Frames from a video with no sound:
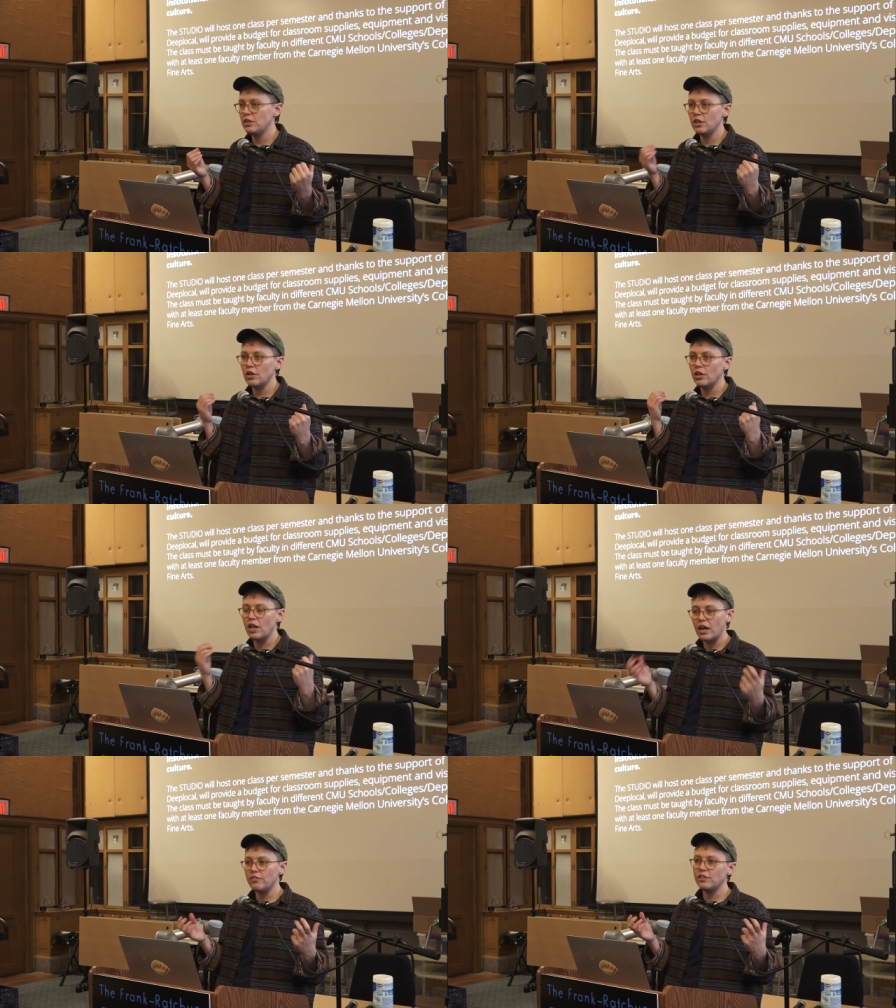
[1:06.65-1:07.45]
There are a
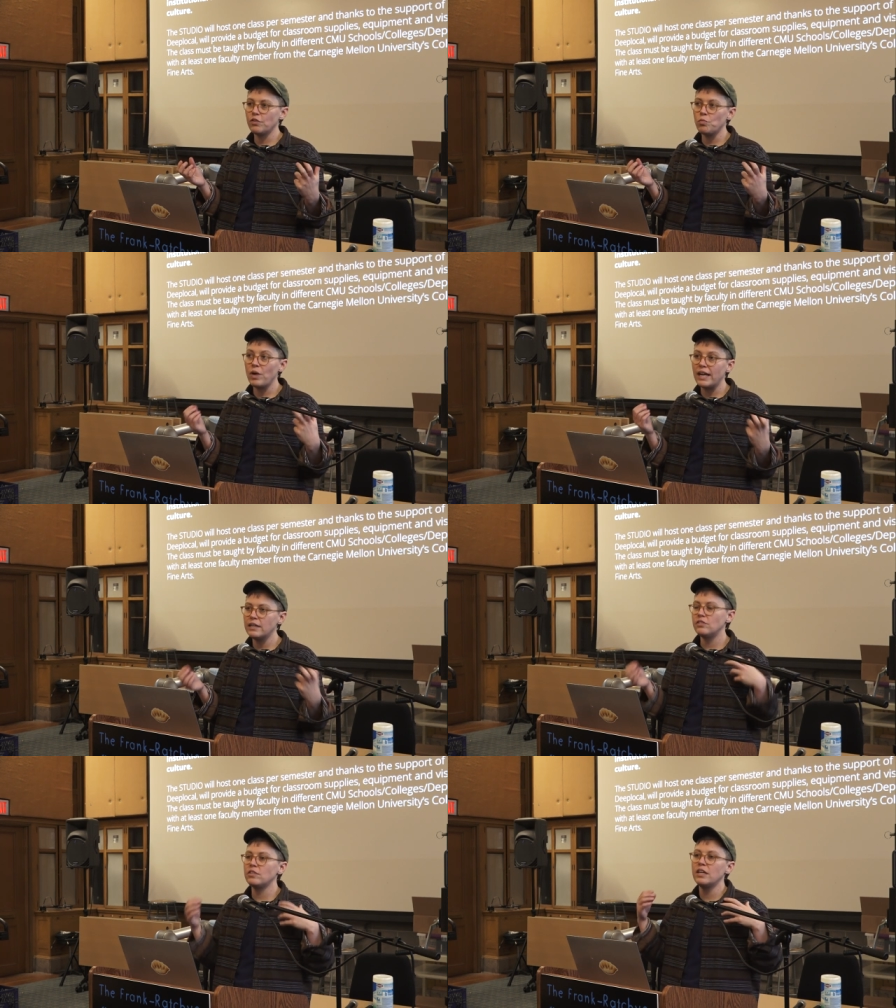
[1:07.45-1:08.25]
lot of different
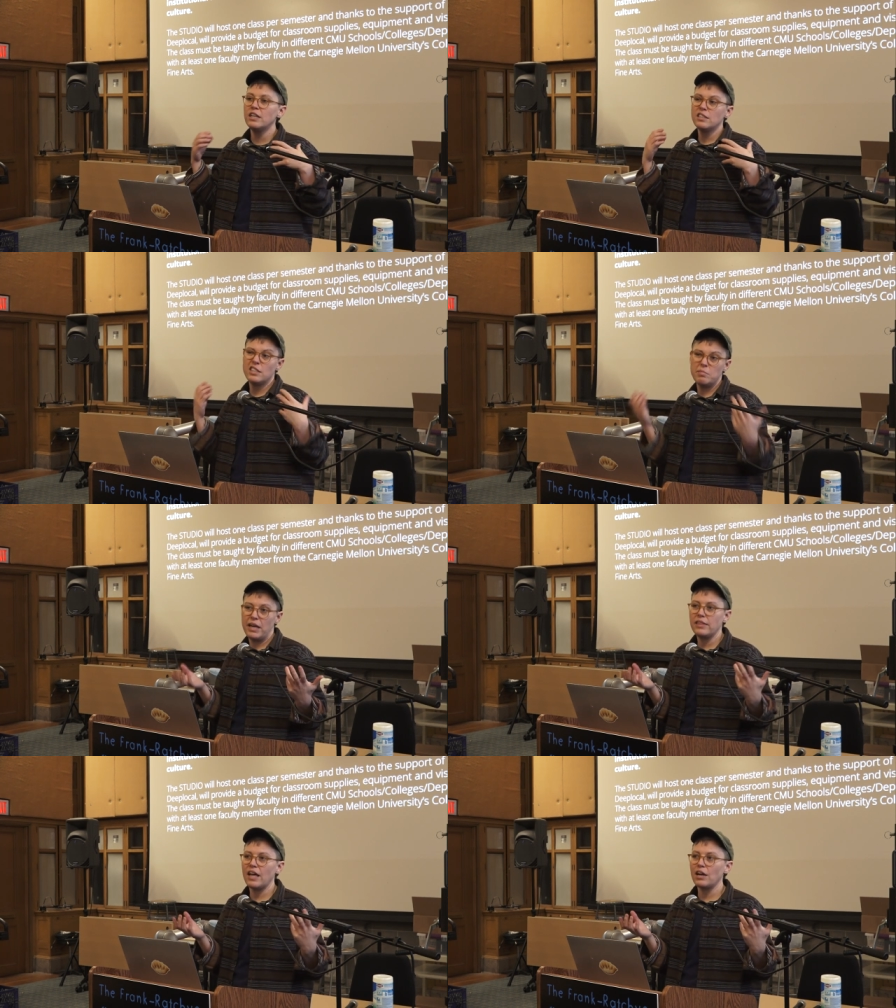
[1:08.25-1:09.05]
ways to
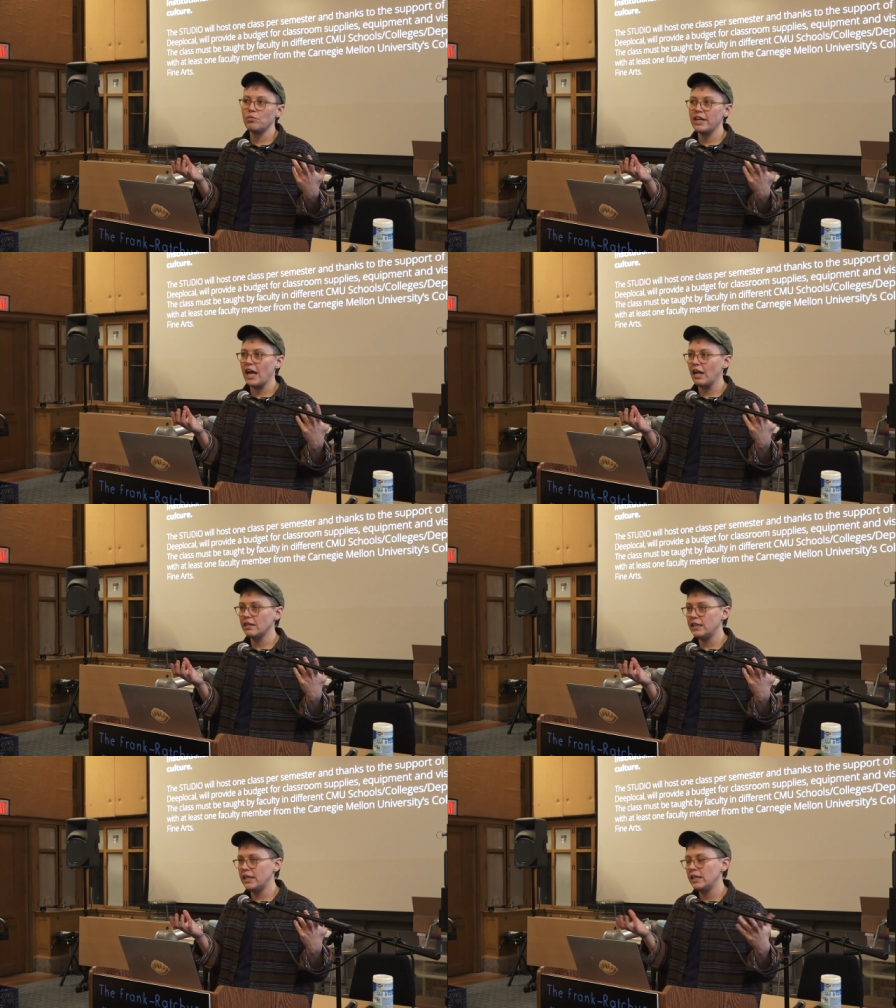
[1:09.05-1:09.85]
make that a
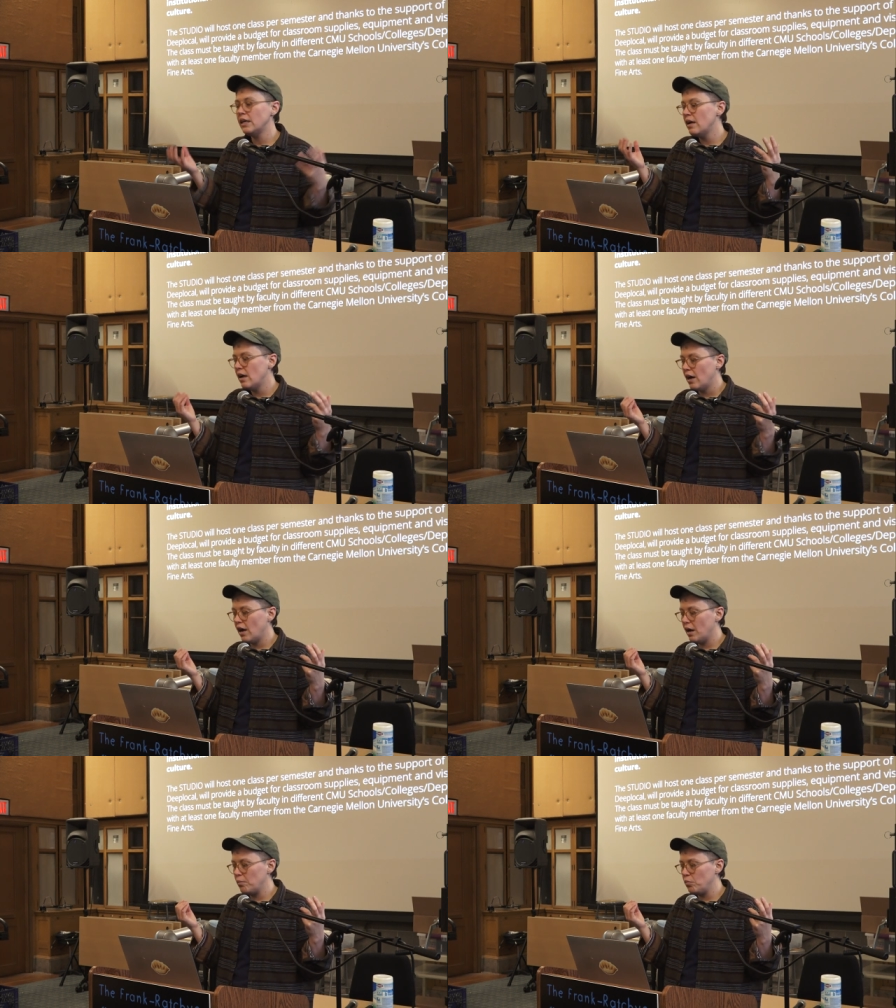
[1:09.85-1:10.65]
reality
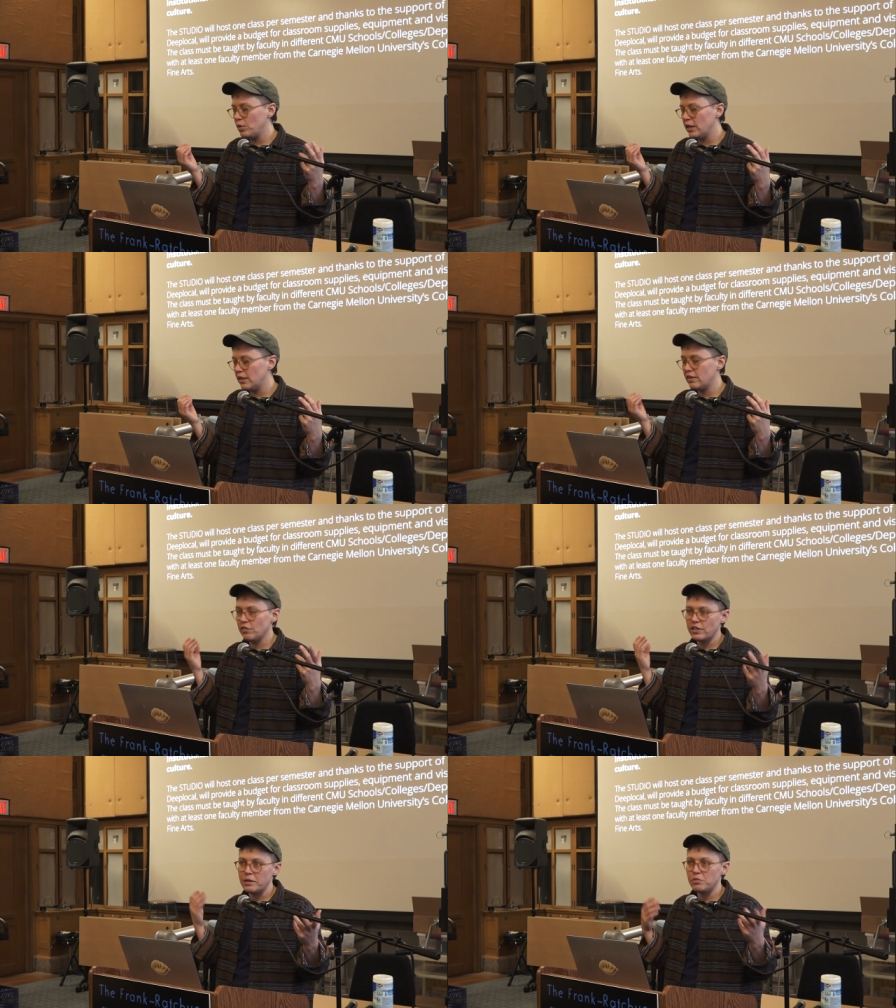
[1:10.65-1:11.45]
with
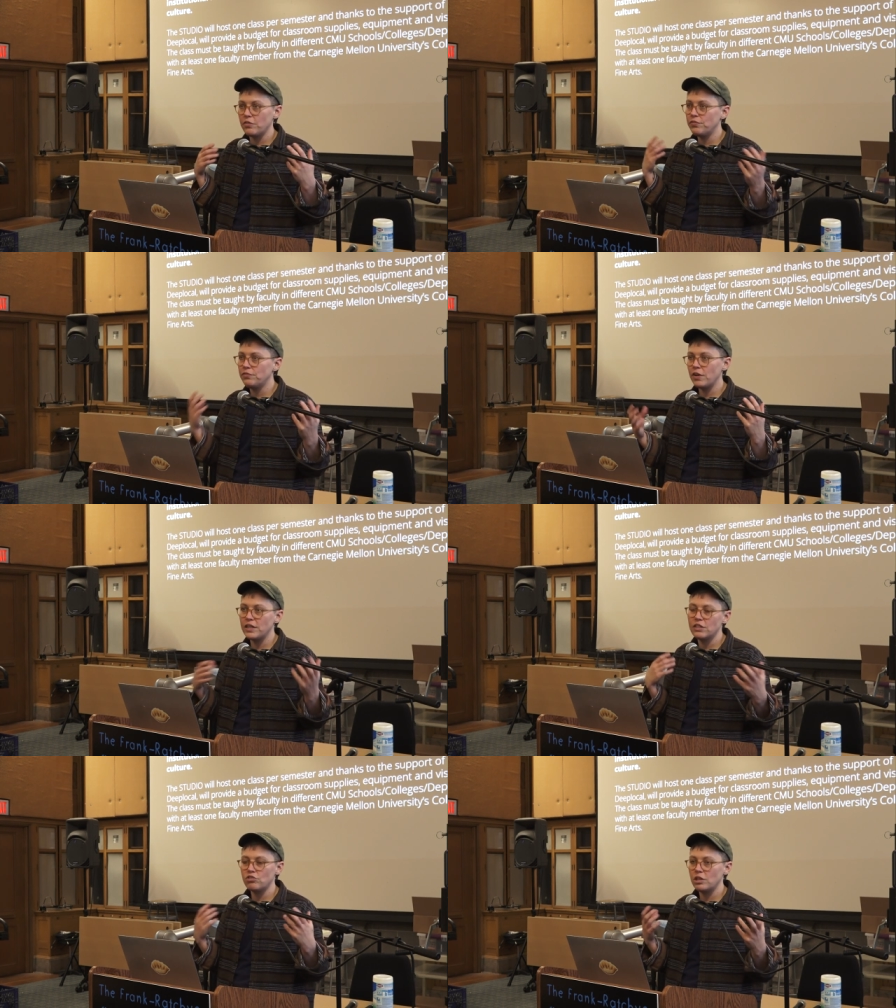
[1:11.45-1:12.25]
different types of
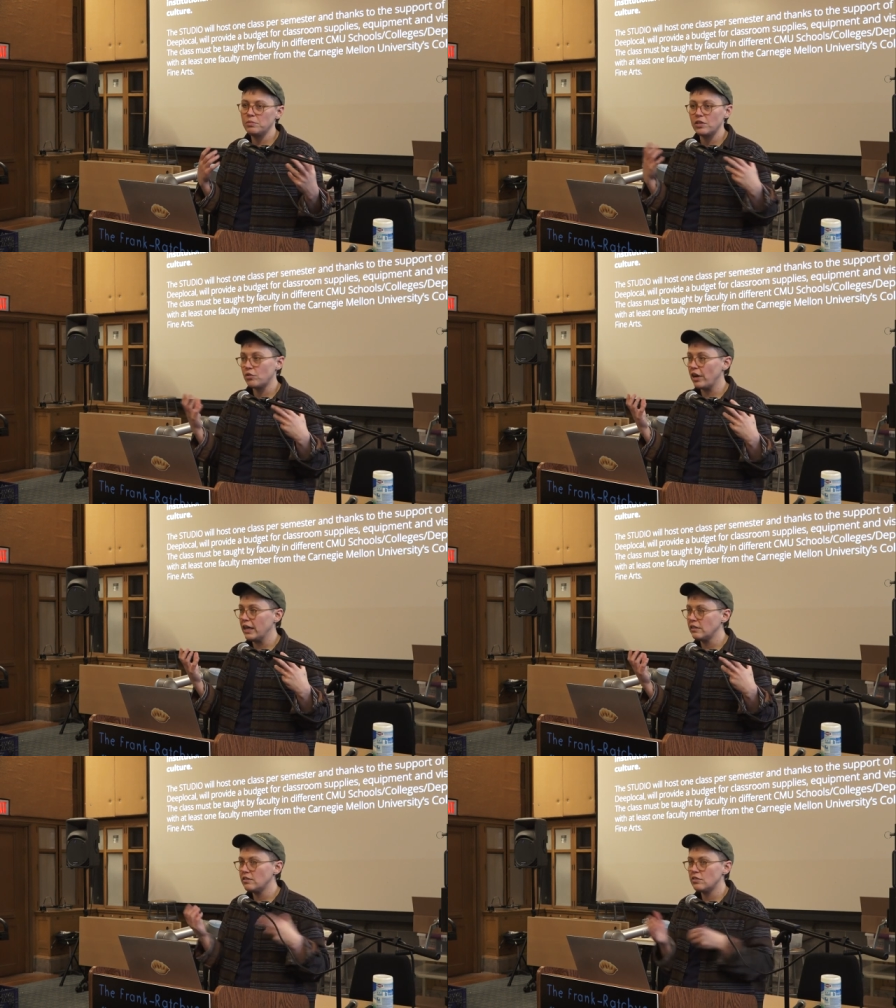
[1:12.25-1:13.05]
funding streams and
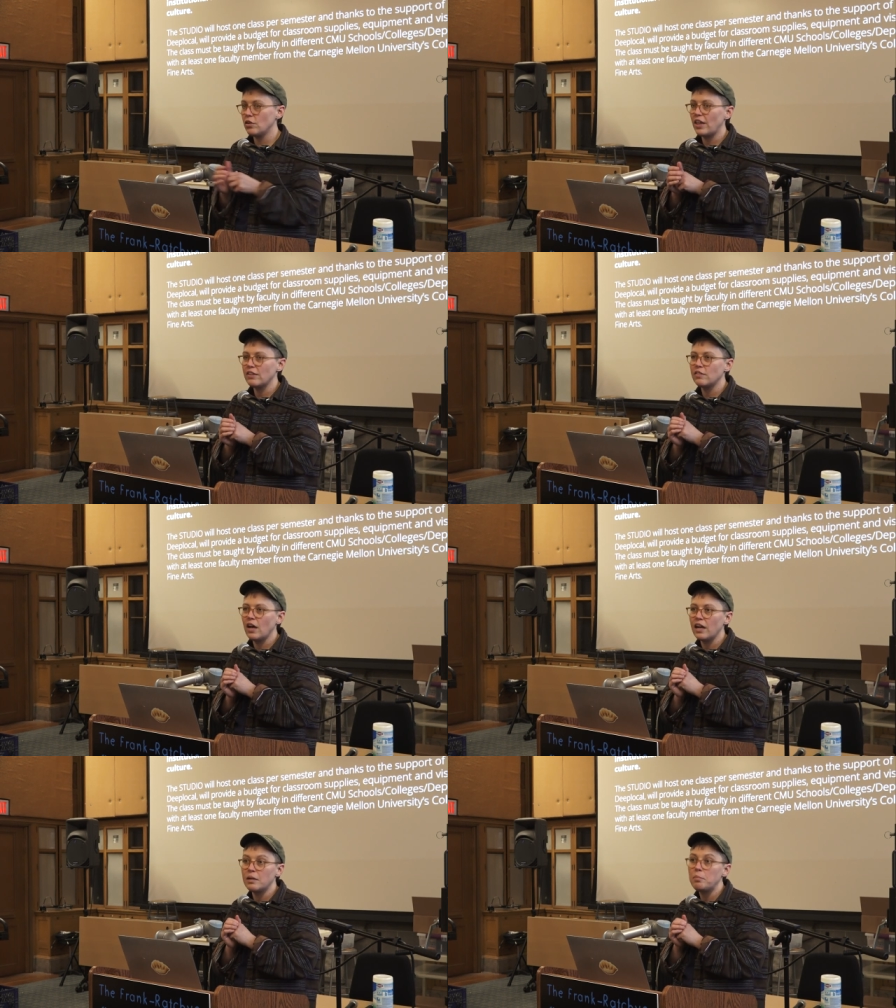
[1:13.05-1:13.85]
grants. So that's
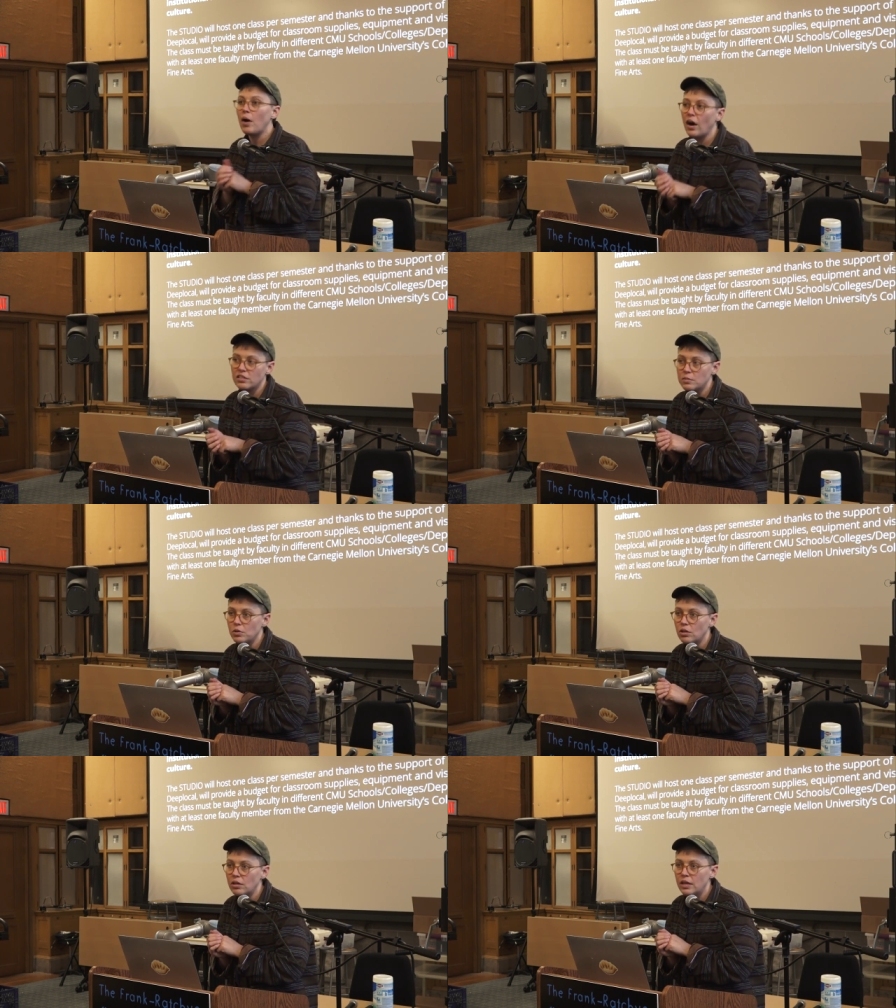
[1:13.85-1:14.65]
not
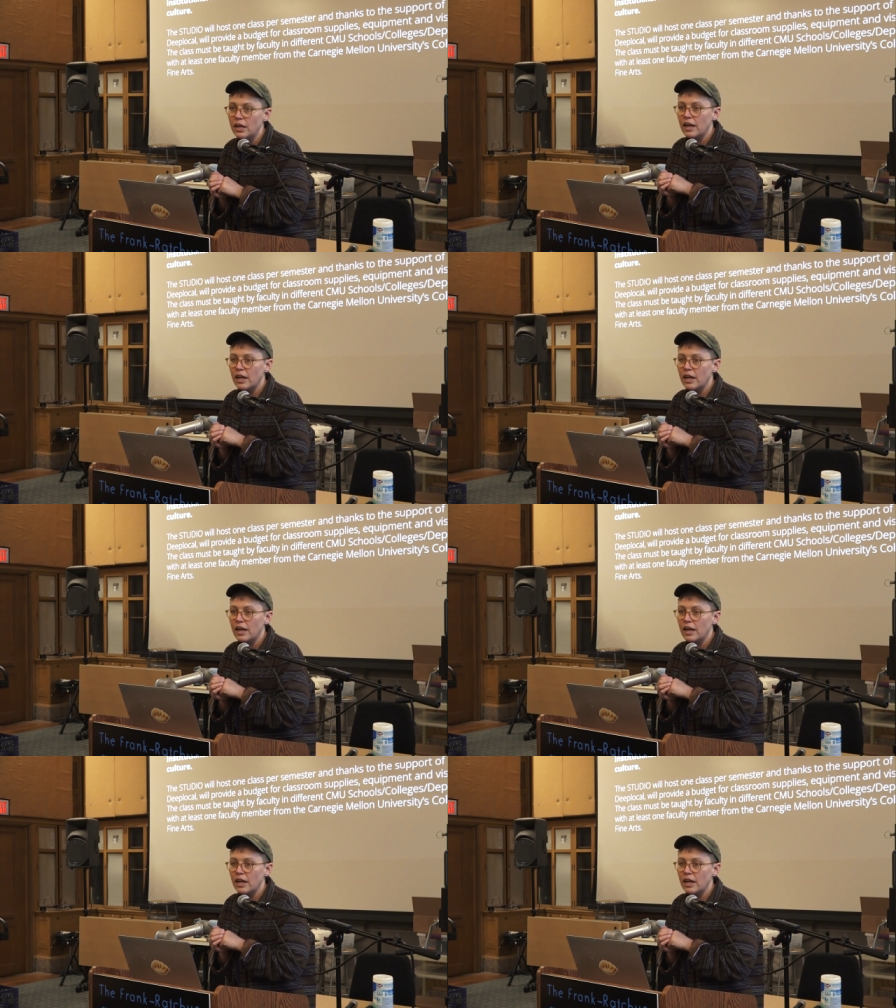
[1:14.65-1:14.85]
impossible.